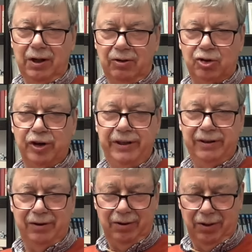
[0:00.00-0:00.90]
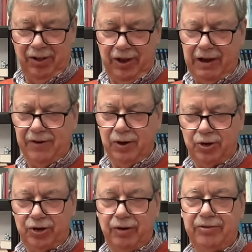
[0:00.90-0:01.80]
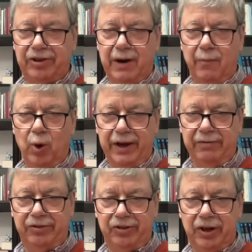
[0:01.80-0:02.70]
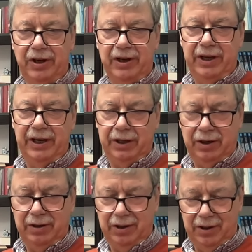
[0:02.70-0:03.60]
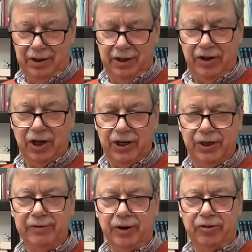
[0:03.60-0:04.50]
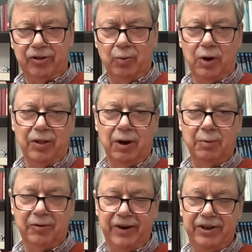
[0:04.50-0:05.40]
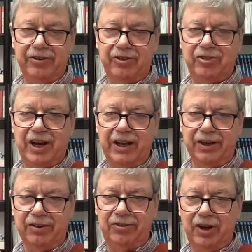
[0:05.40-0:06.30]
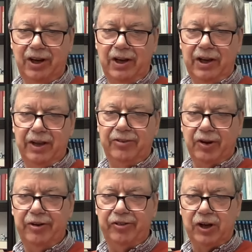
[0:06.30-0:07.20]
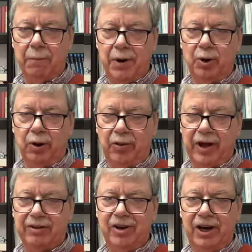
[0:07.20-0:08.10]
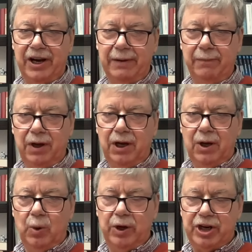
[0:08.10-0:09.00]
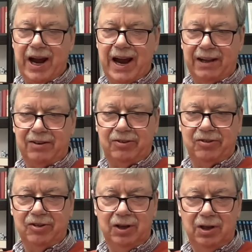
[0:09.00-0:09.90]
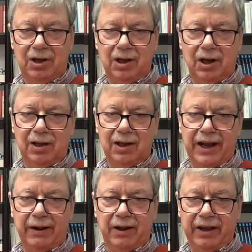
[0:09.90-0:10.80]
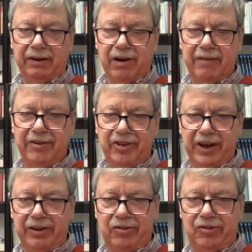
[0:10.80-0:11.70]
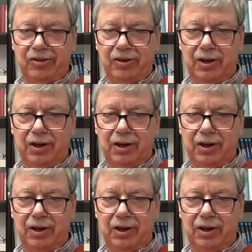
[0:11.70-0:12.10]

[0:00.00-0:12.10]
treat the evolution of sound waves in, in the early universe. And what the observations are telling us is there is a component at that time which acts like it gravitates,